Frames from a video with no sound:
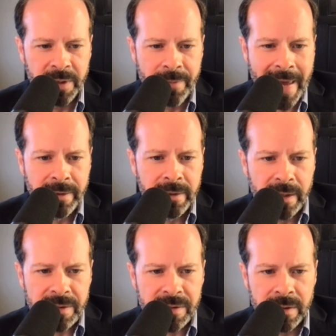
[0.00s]
commanded
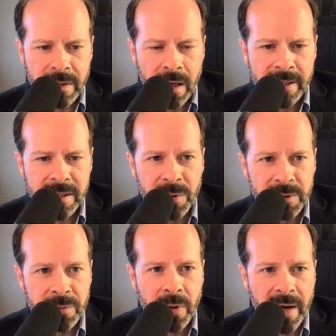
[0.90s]
us in the gospel
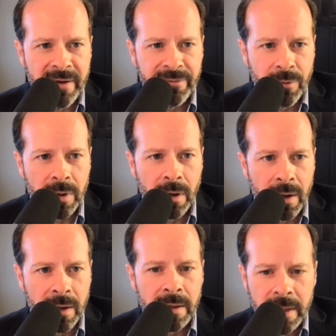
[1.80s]
to pray for
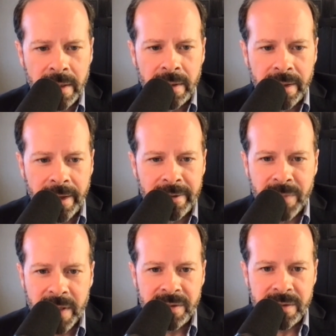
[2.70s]
our
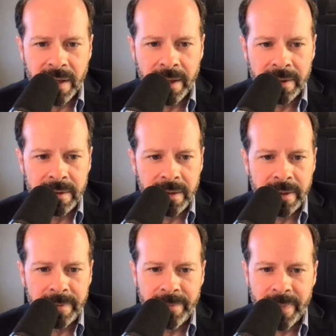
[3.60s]
enemies. And,
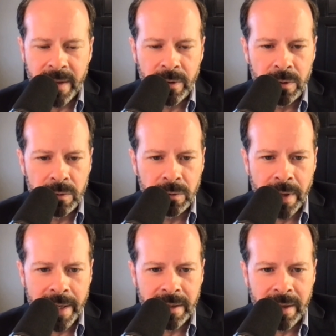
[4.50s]

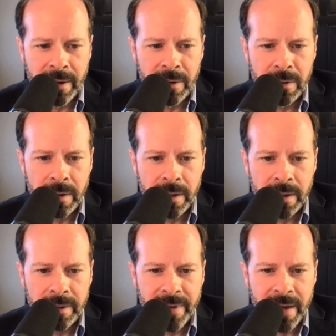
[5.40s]
right
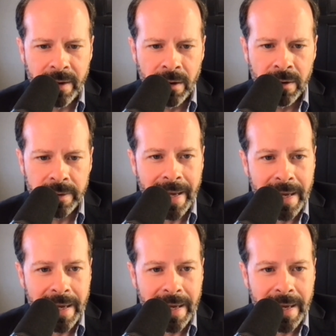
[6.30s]
now they are